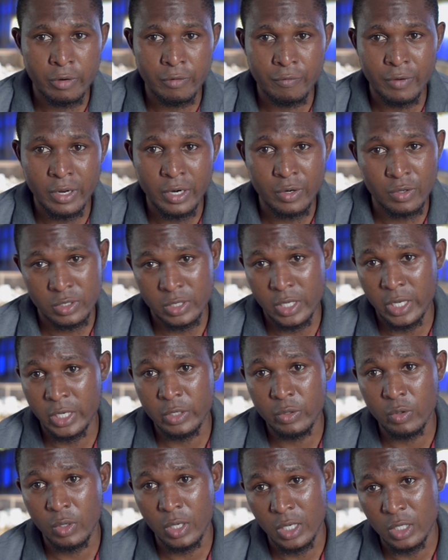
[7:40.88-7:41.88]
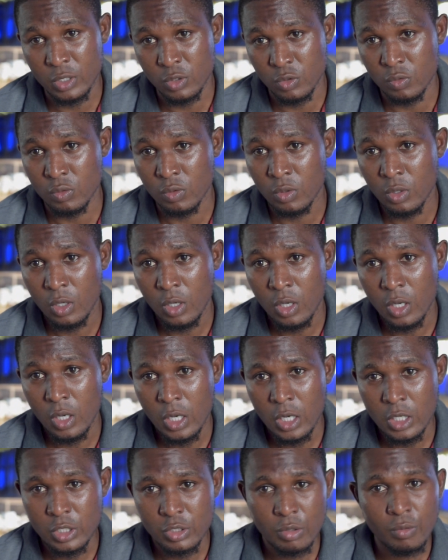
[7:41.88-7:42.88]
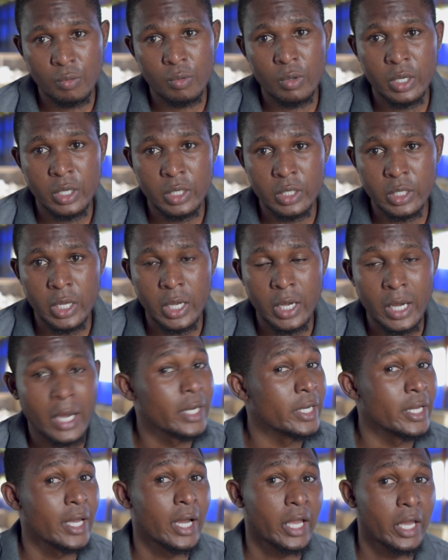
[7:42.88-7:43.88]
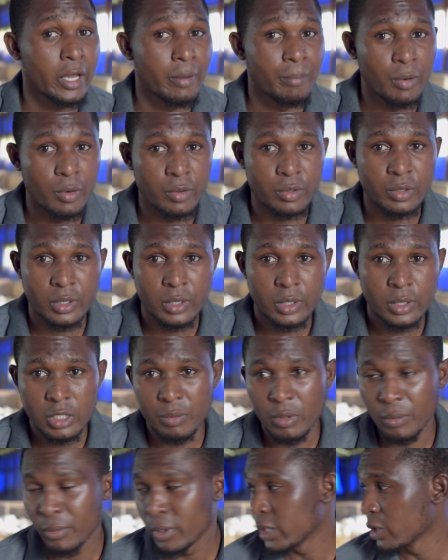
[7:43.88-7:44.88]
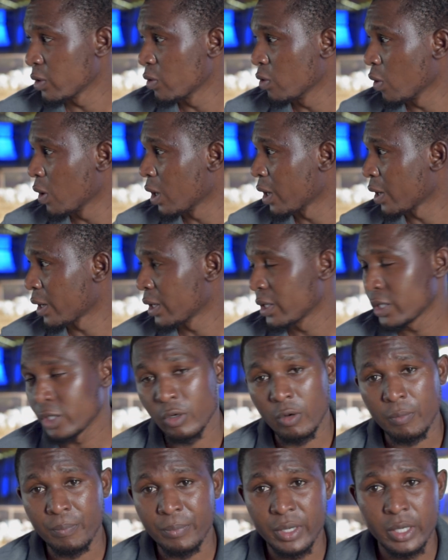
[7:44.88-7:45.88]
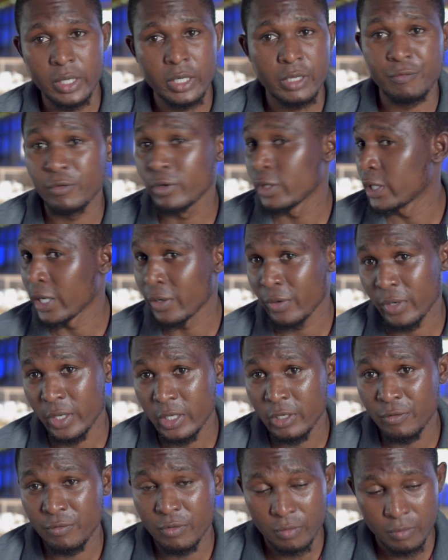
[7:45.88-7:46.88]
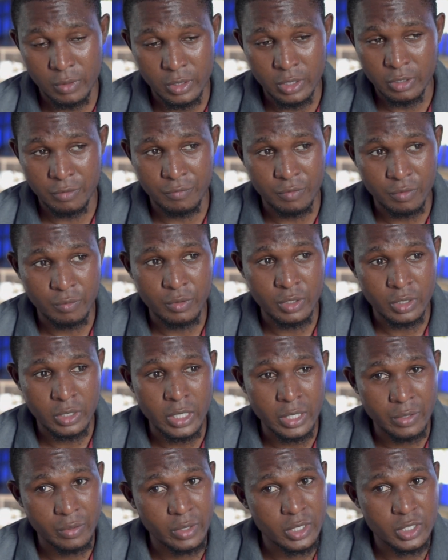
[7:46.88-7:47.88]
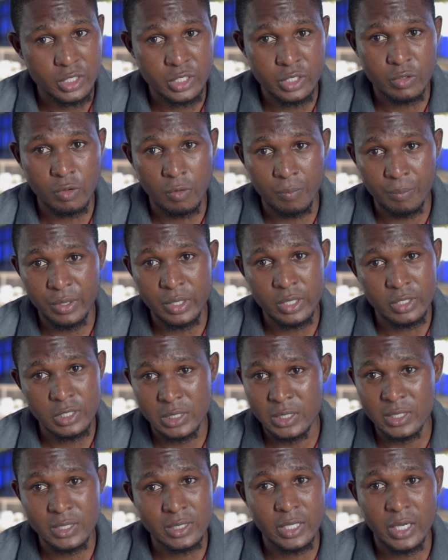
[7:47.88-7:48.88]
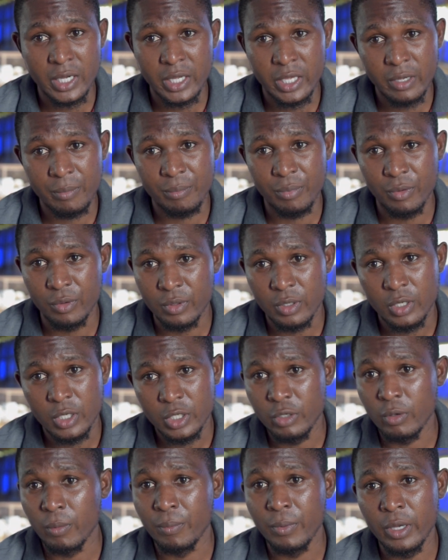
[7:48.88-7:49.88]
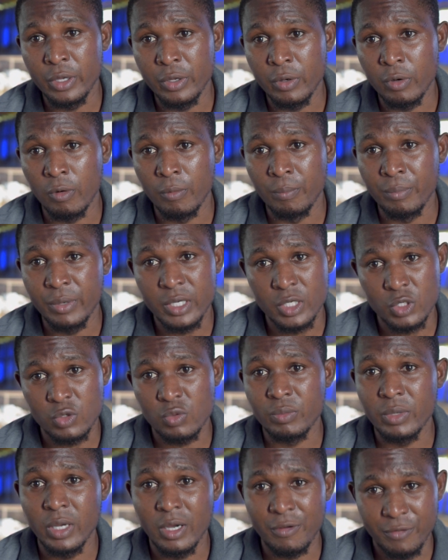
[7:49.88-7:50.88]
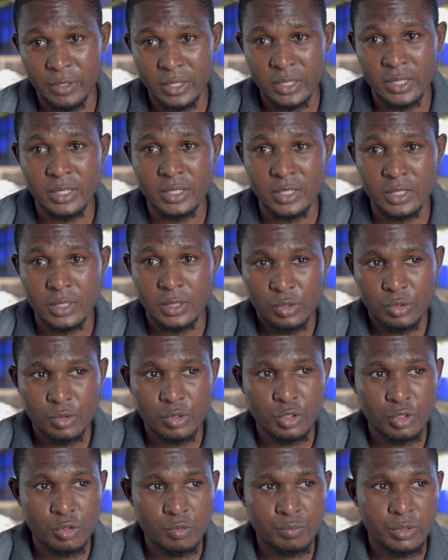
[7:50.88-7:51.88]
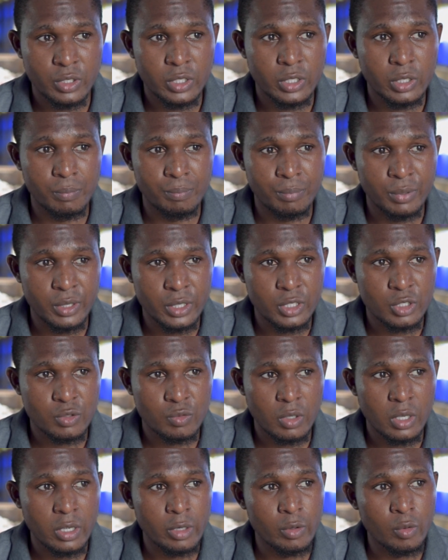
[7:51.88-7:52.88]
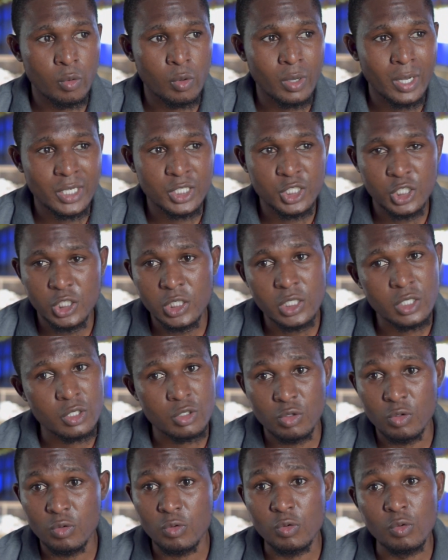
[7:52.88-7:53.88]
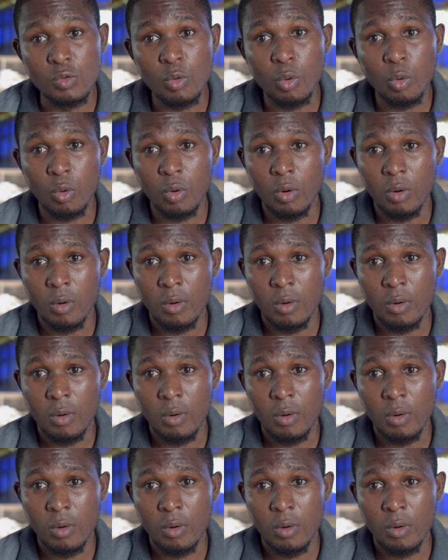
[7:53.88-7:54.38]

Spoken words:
virus like Newcastle. So when they are airborne, the moment they go around your pen, even they are not entering your pen, since they are airborne, your birds will be affected. So it should be a place where local chickens don't go